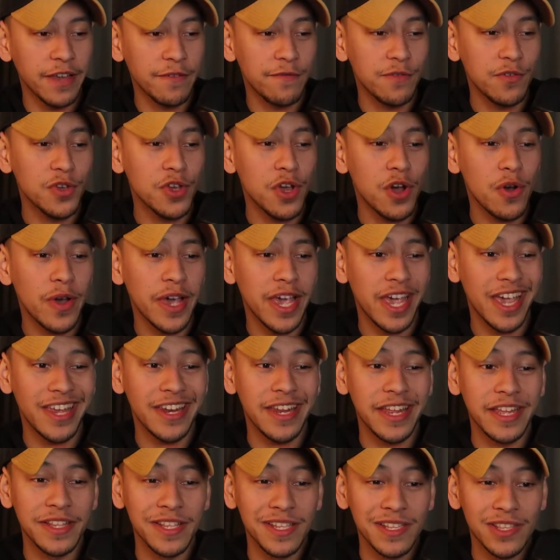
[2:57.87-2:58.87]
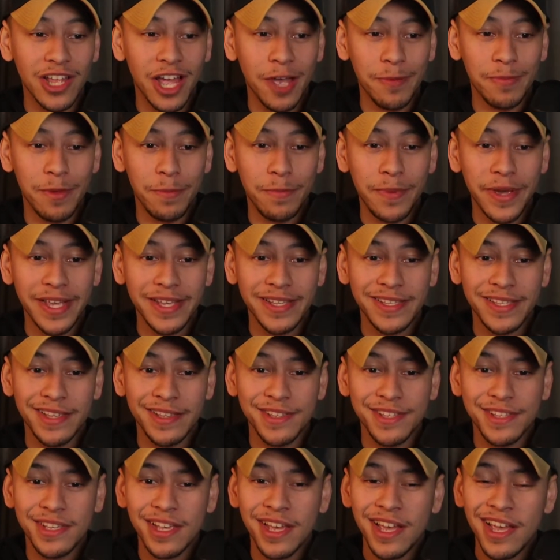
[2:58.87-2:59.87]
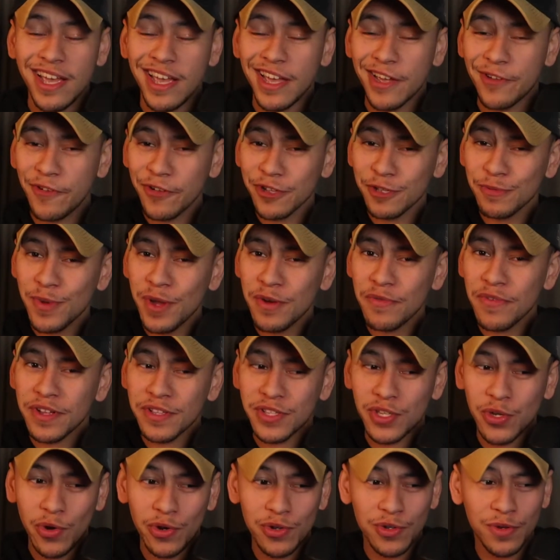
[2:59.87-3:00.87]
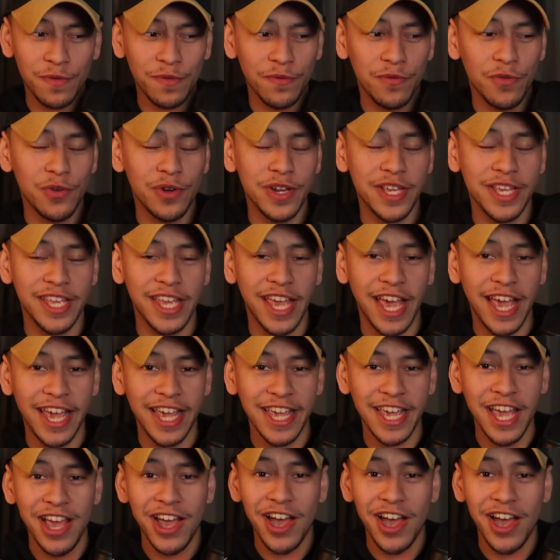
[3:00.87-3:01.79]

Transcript: If you go ahead and snipe the pieces, it cost me around 240k.